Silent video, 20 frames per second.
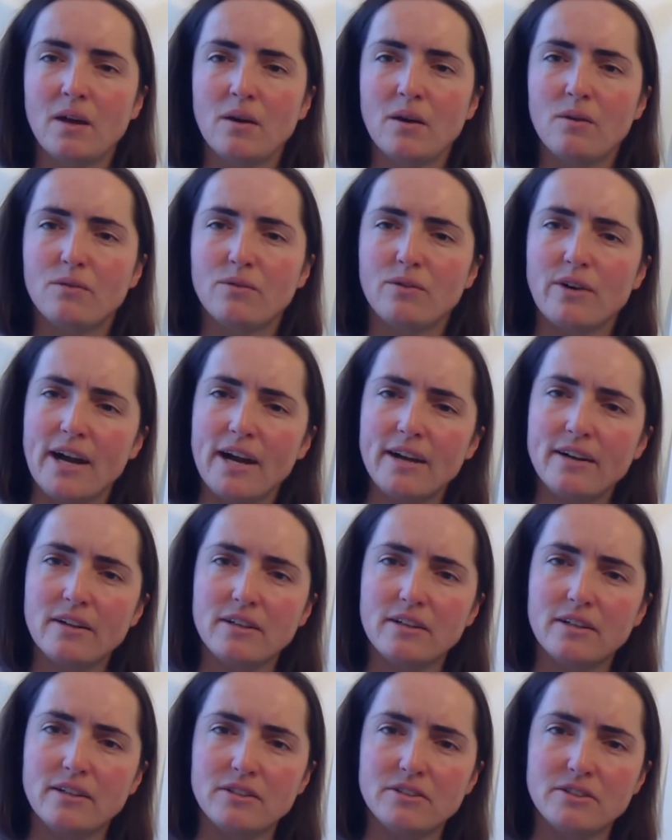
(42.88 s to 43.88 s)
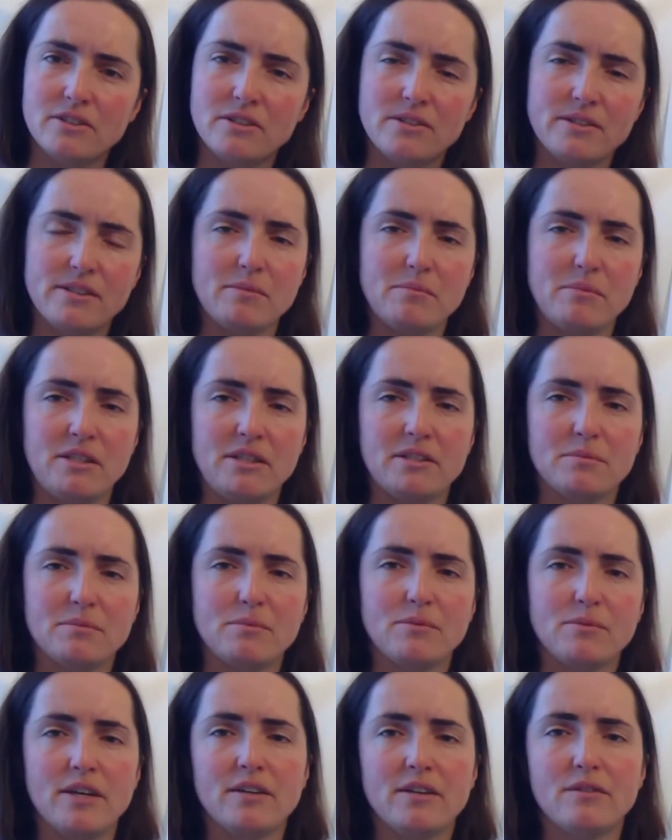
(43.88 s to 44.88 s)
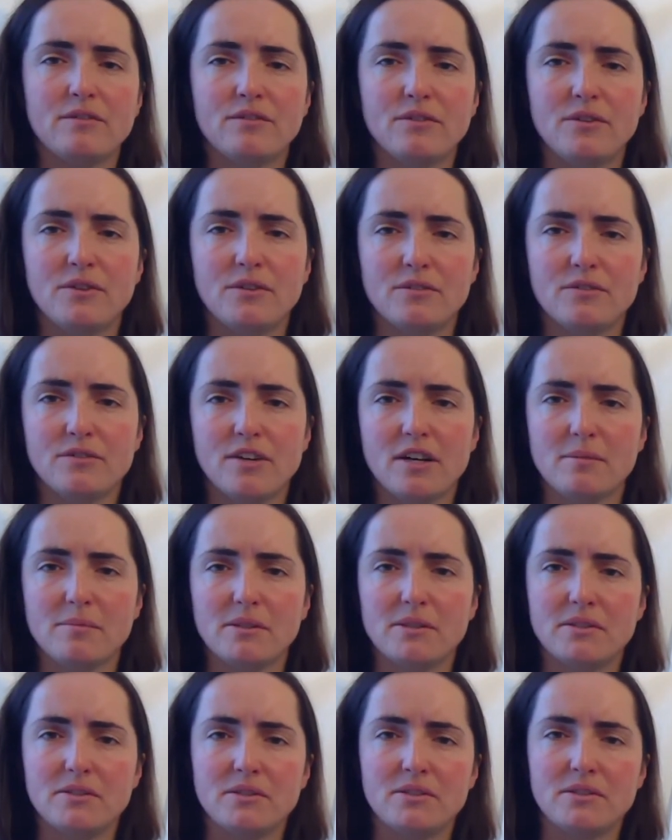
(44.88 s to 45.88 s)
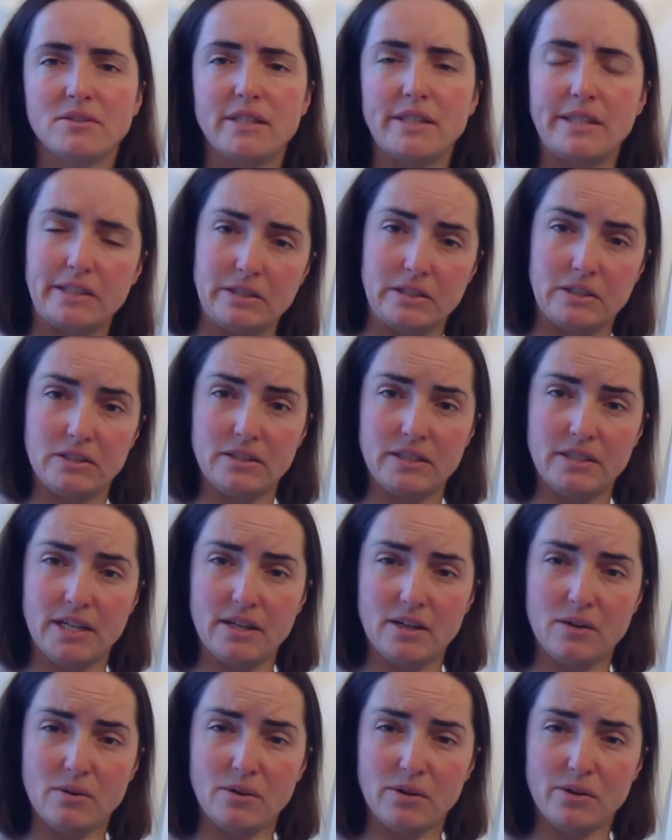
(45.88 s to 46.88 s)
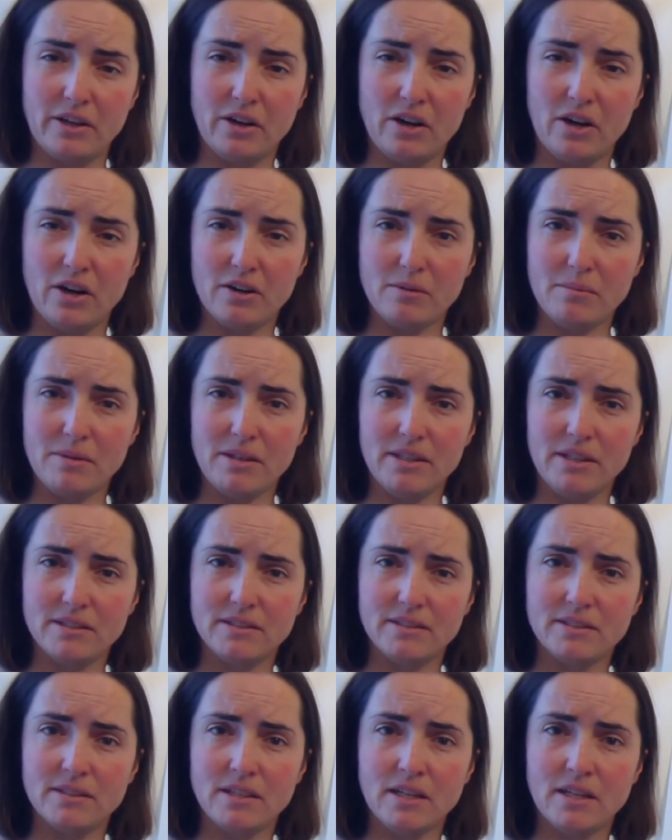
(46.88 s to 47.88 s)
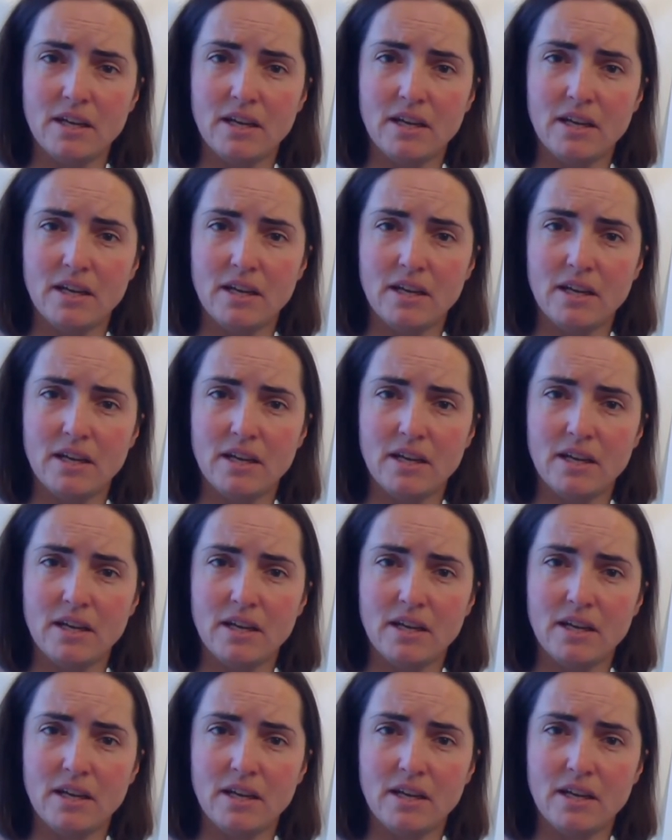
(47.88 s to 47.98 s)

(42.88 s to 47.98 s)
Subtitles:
For agriculture, that means providing food and fibers to sustain our economies